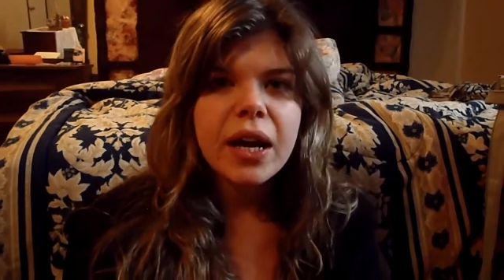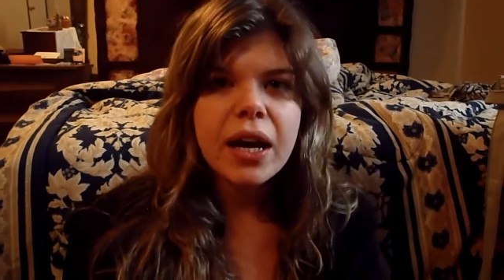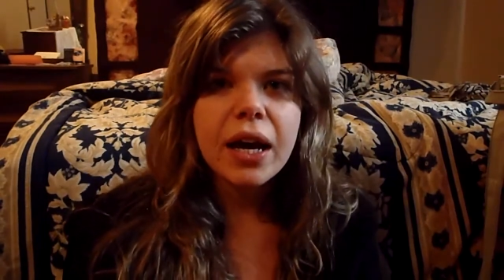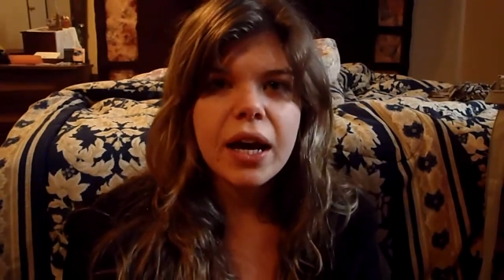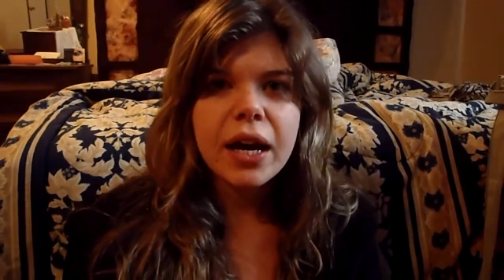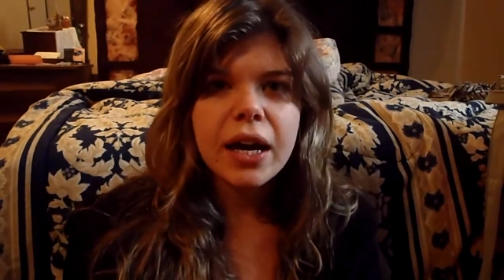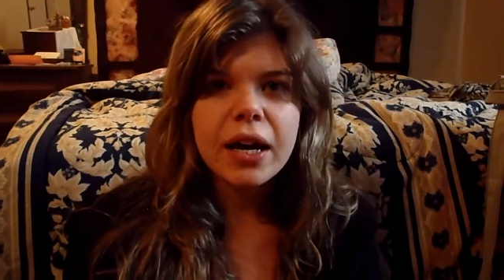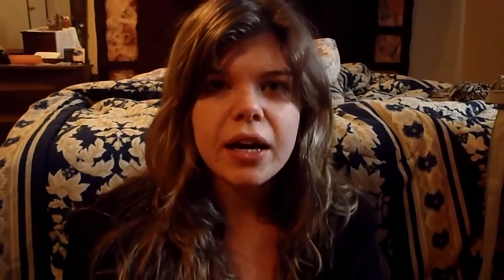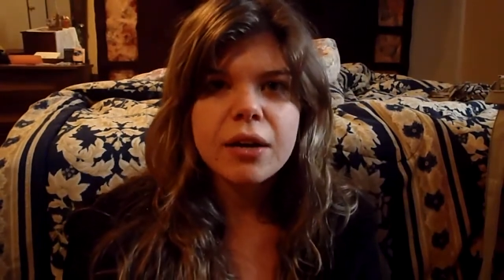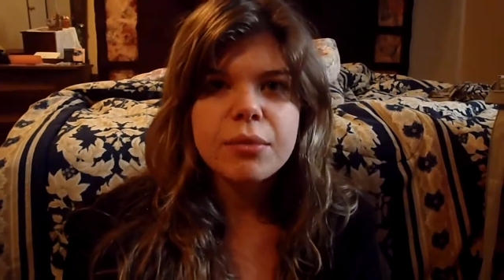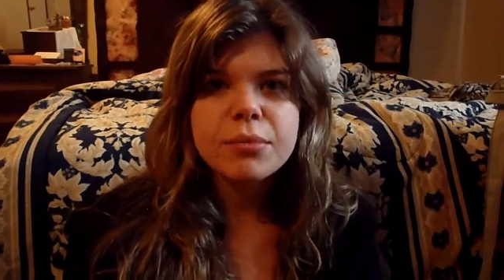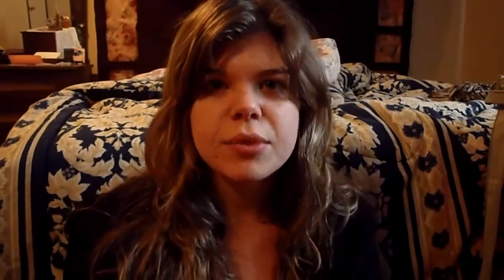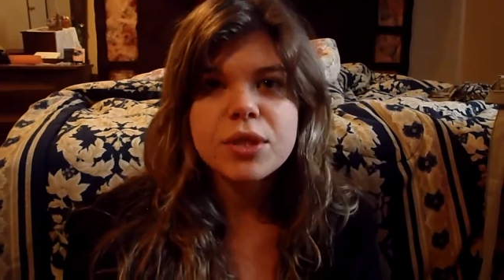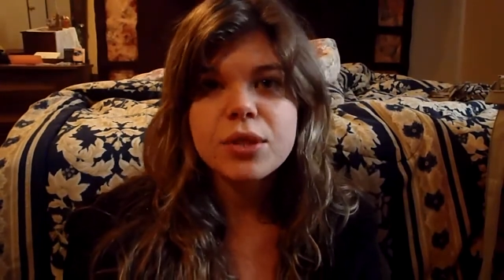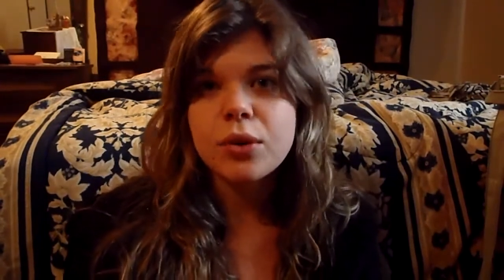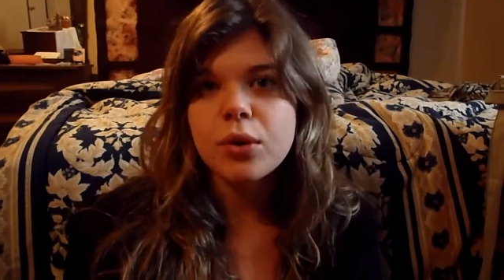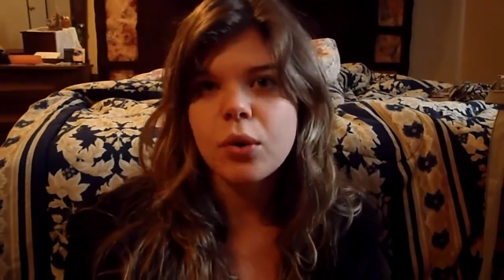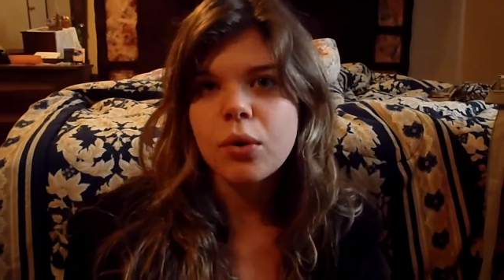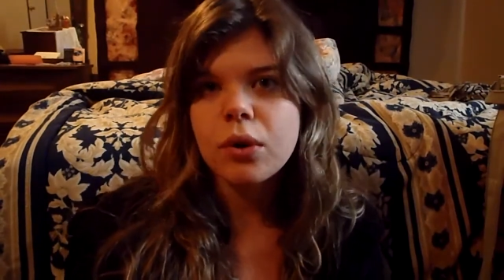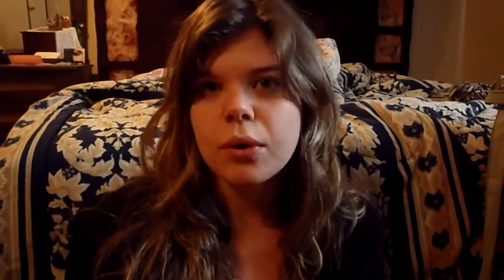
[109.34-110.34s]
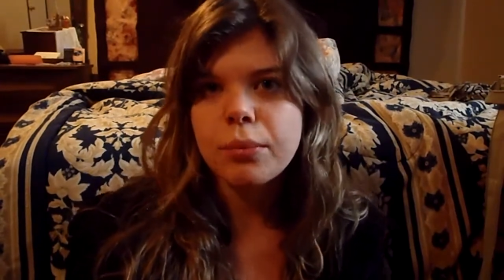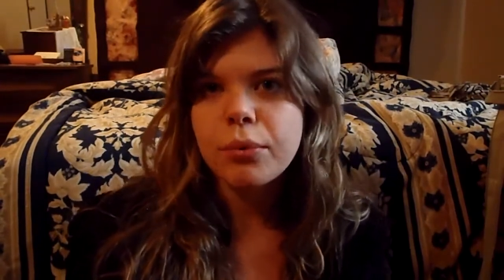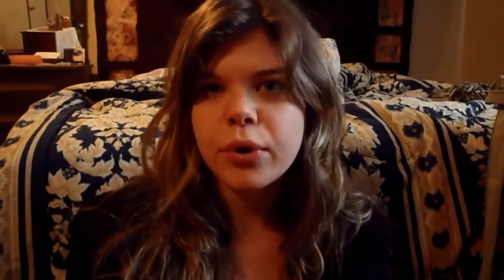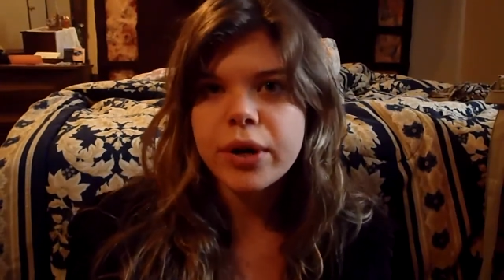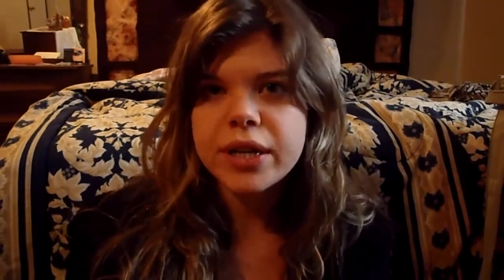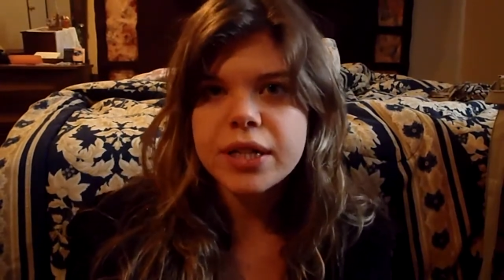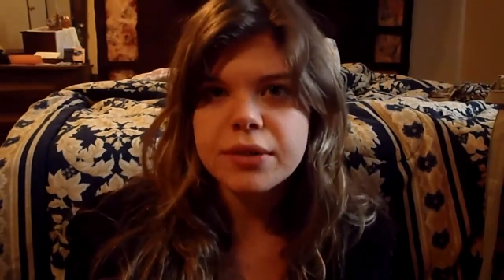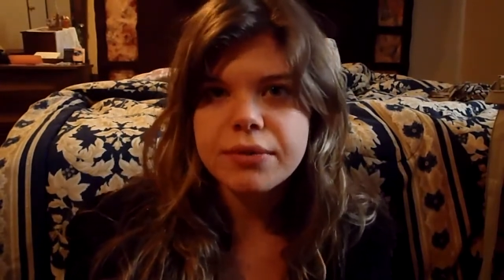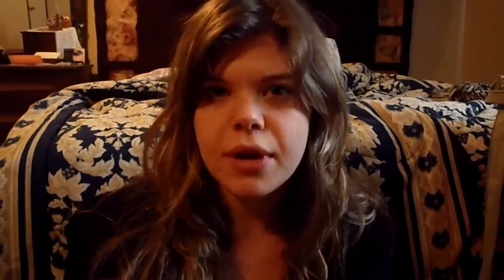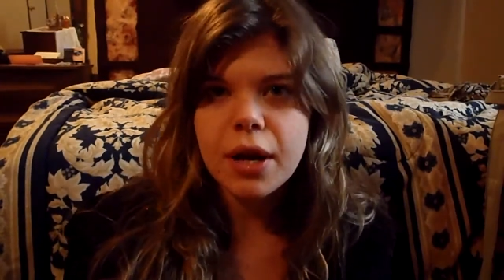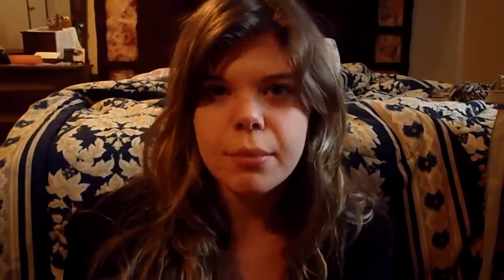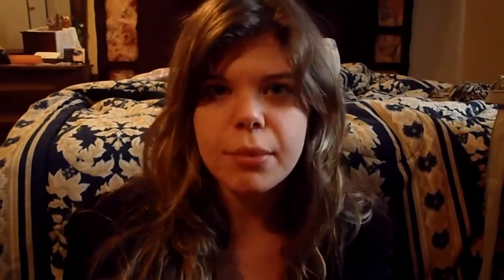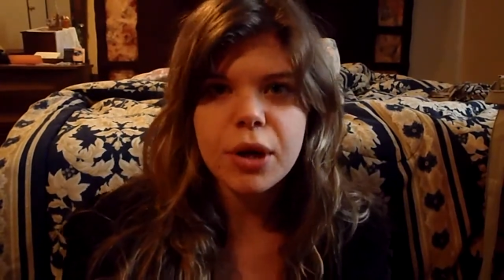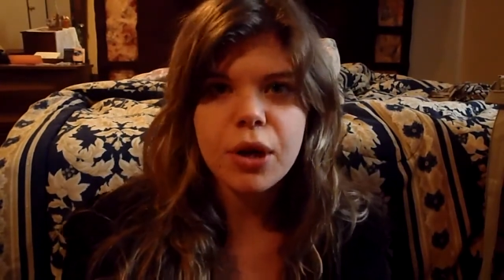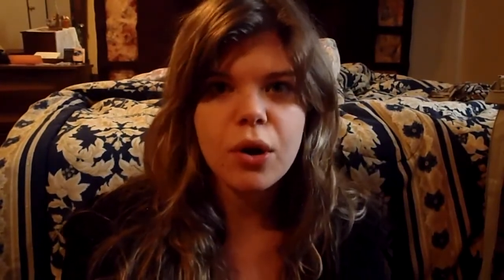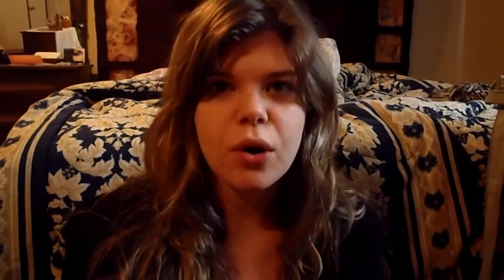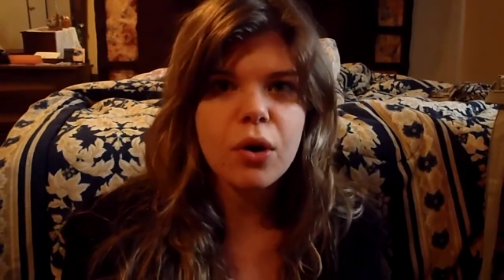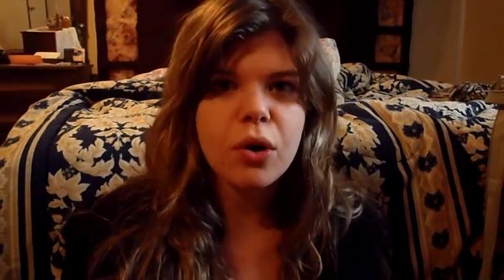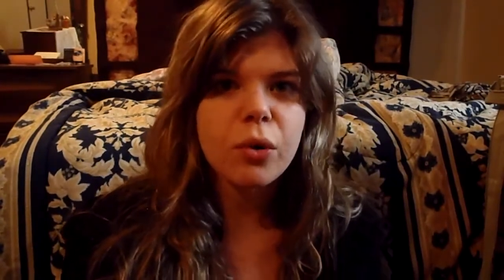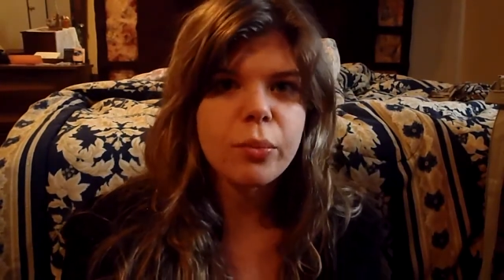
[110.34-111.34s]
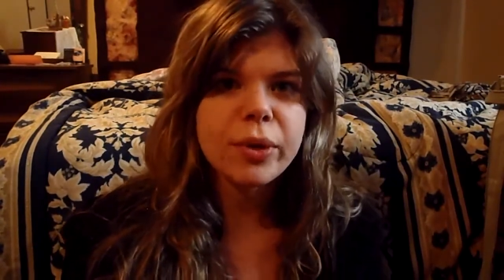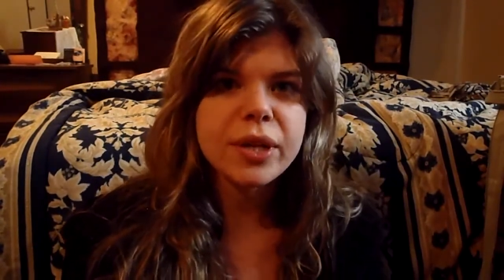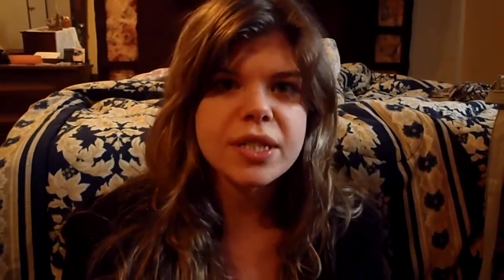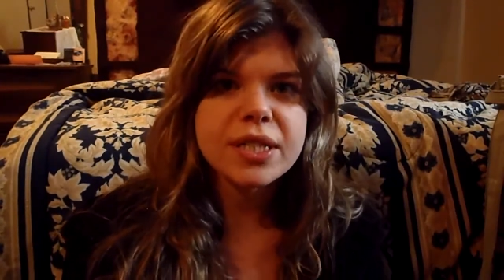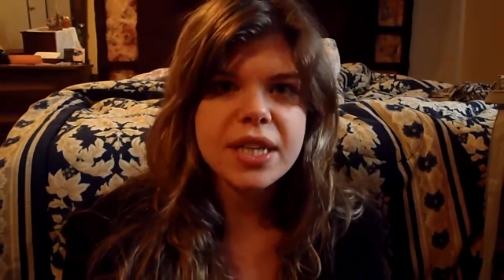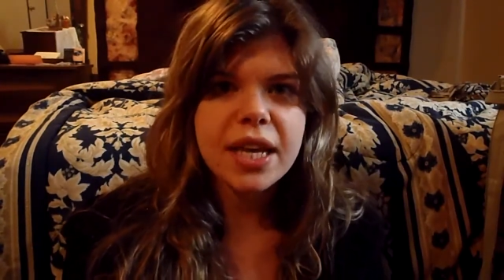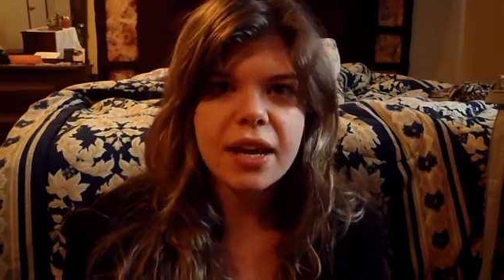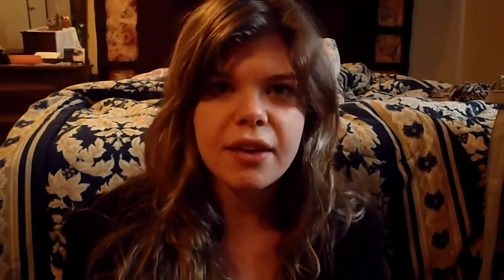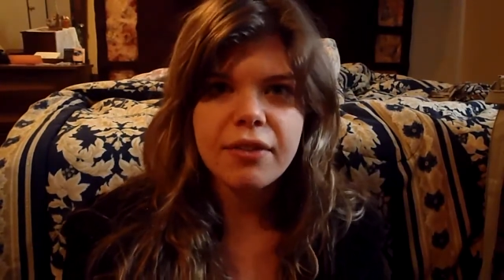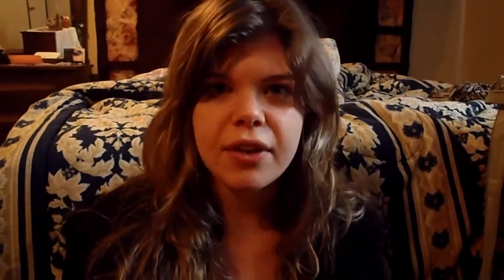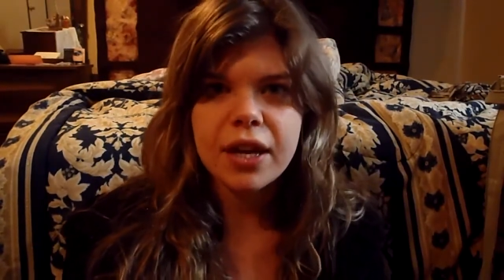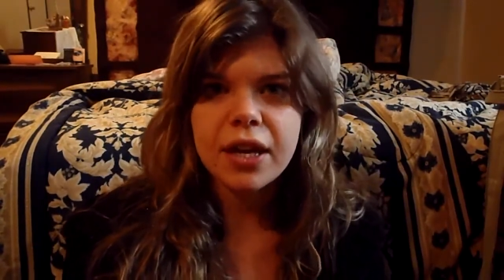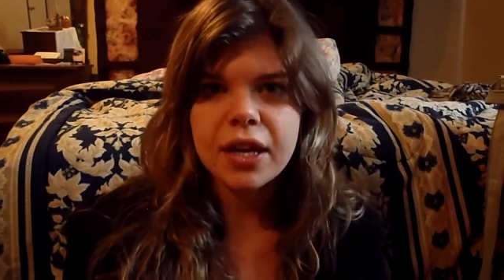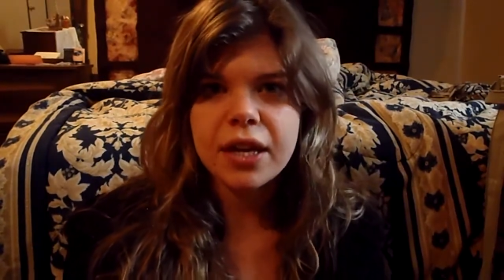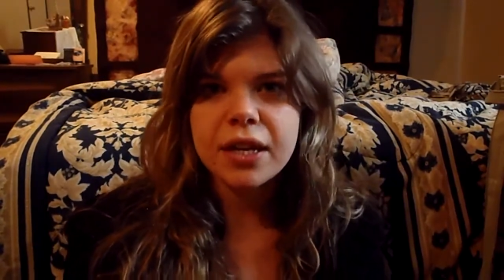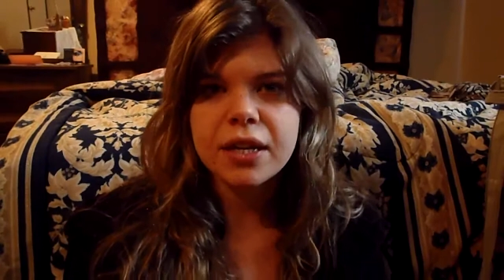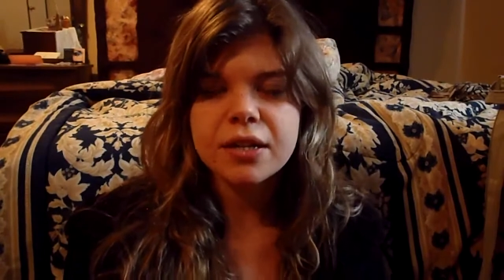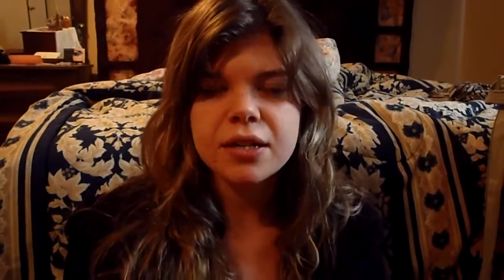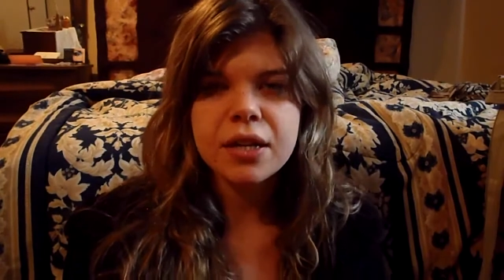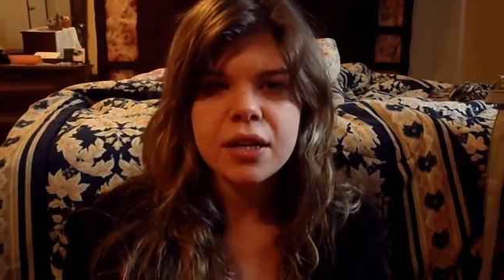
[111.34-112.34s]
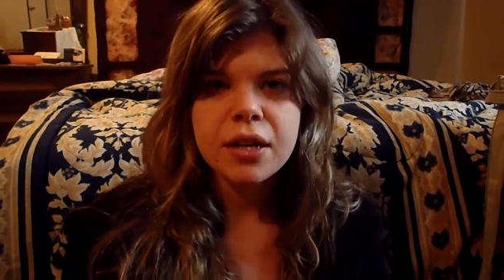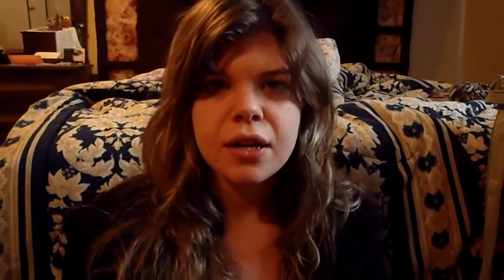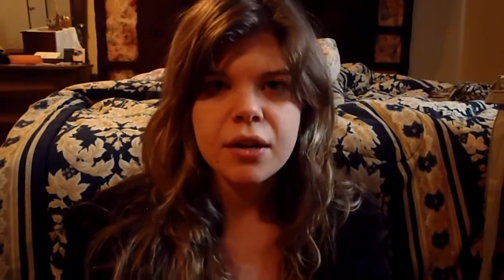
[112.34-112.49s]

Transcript: Um, so the whole point of coming home and saving and